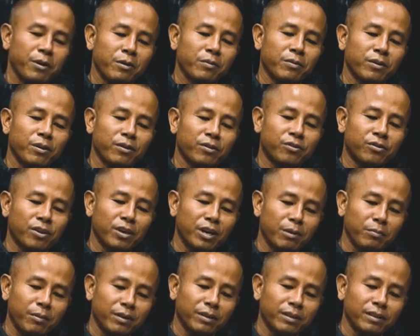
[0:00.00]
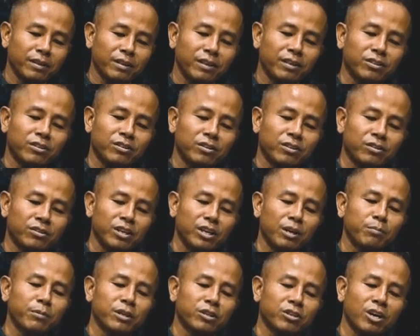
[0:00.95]
the sermon, the
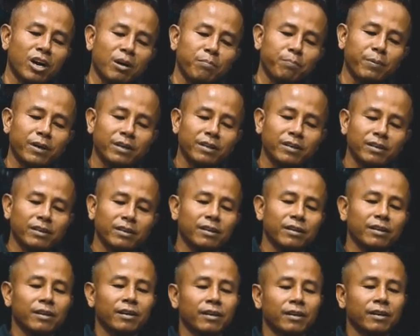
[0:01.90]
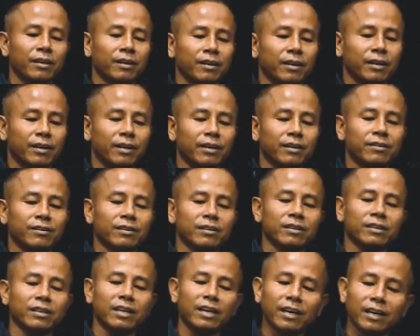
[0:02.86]
sermon topic is
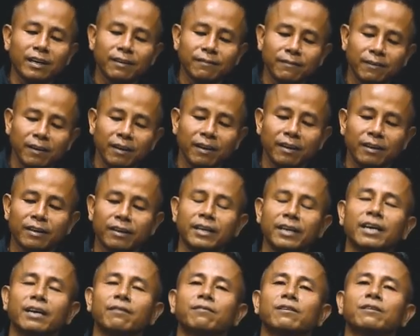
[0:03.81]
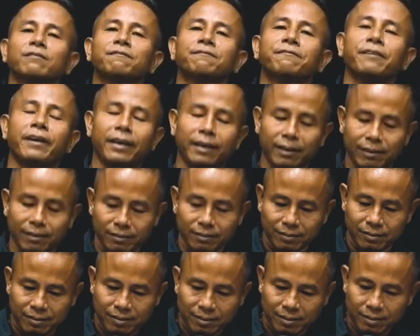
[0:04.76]
love never
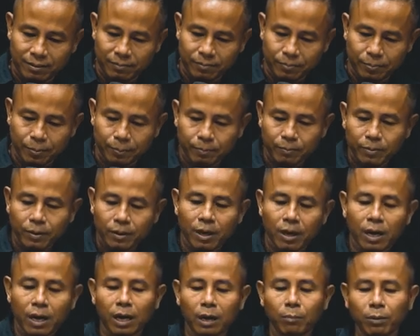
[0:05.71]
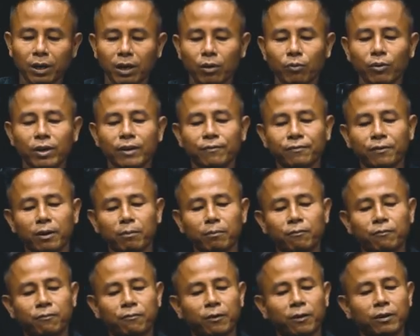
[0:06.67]
fails. I'm going to read from
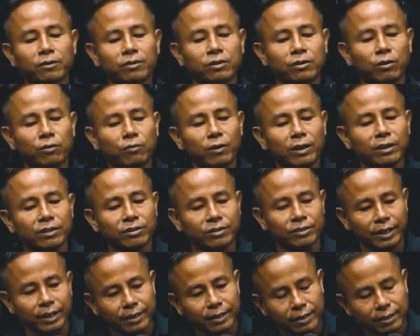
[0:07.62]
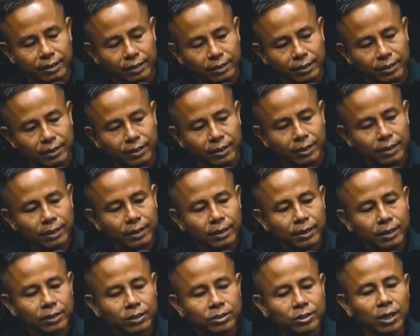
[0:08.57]
1 Corinthians
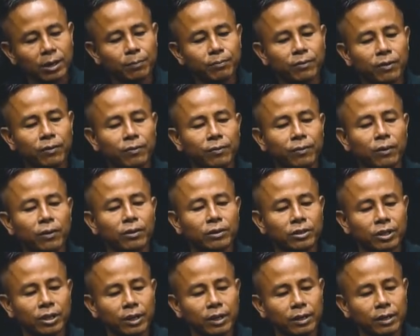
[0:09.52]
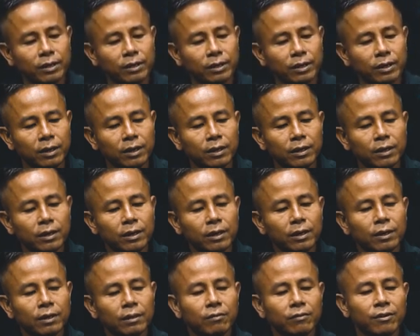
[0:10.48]
chapter 13,
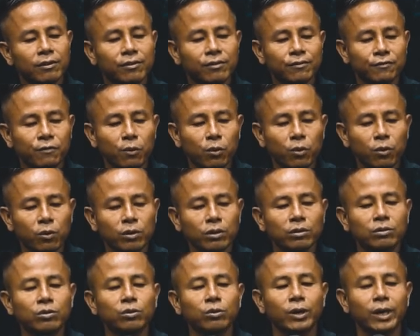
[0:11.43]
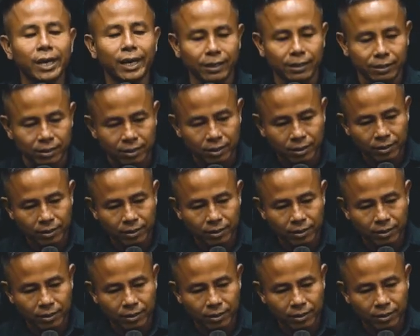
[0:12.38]
verse 4 to 8.